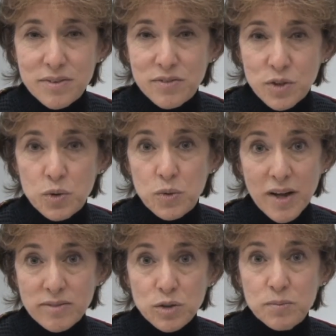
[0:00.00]
if you
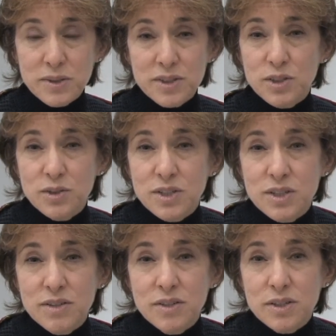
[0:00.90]
have lupus and you
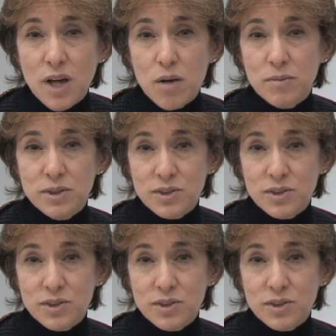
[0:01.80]
conceive at a time when your